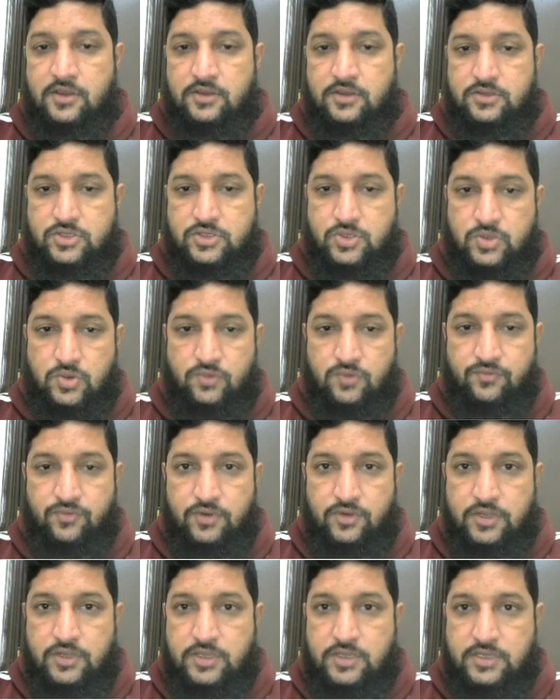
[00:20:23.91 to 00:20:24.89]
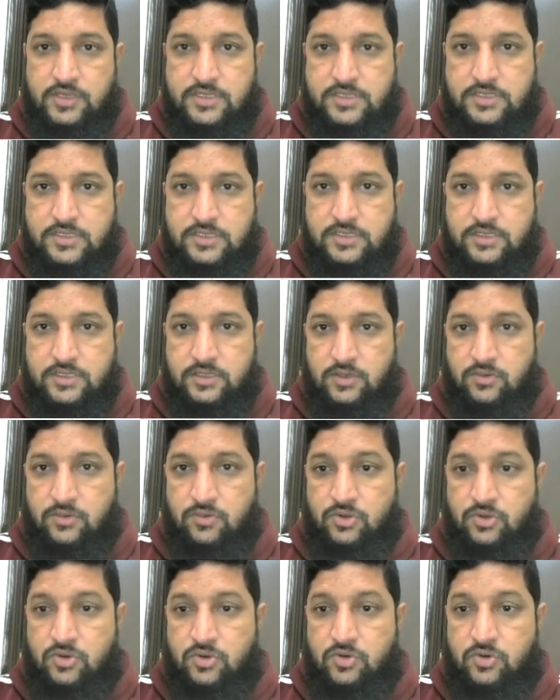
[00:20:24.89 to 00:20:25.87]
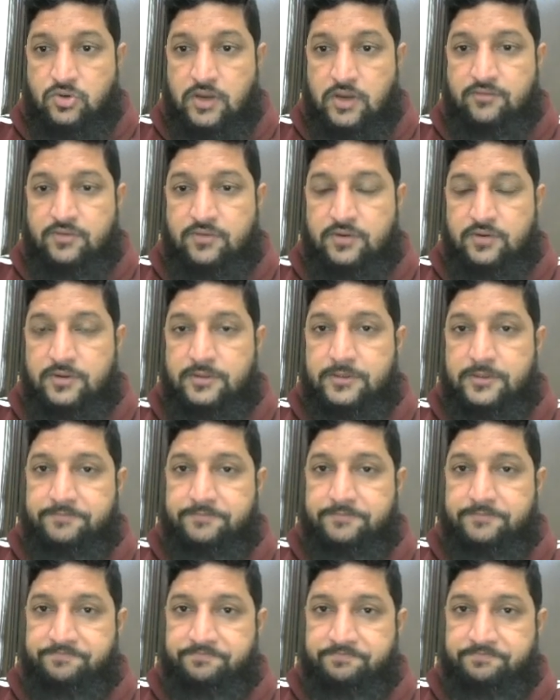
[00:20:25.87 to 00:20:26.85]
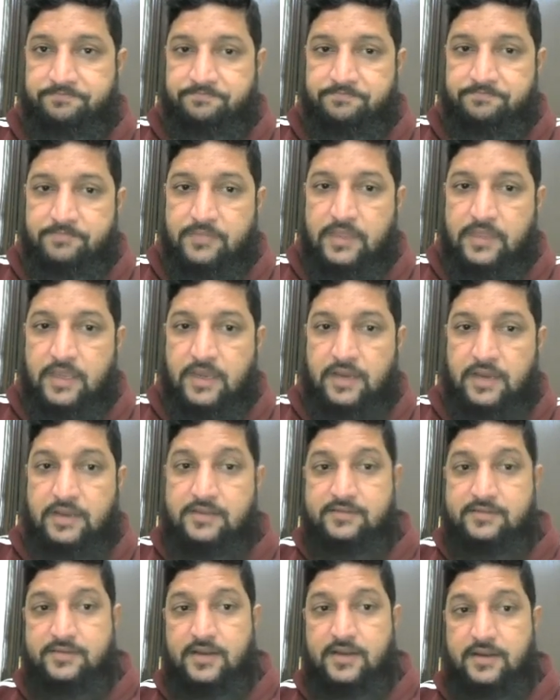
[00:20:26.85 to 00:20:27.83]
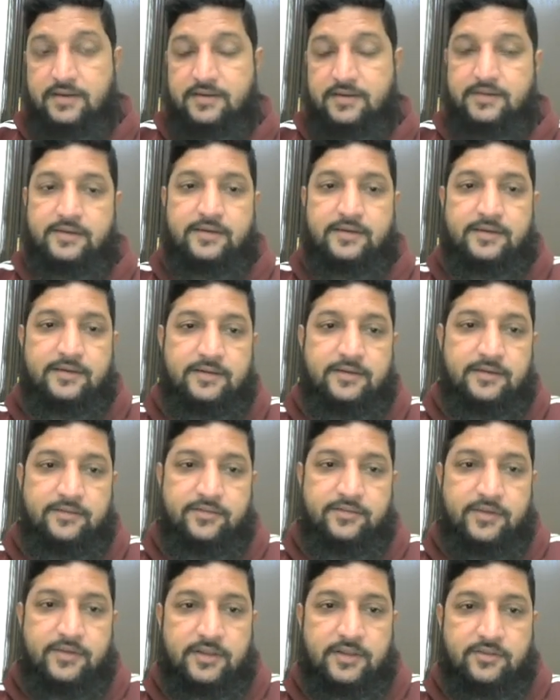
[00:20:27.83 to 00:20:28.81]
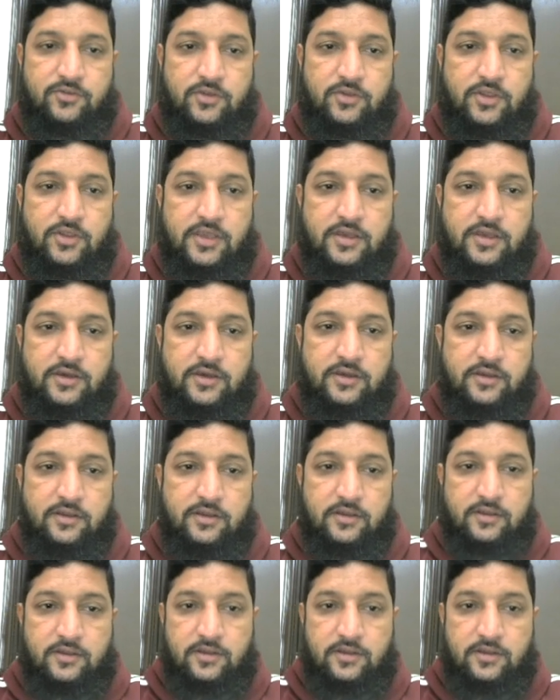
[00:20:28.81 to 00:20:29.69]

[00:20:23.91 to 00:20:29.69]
So hopefully, yes, now you have understand it differently. So here,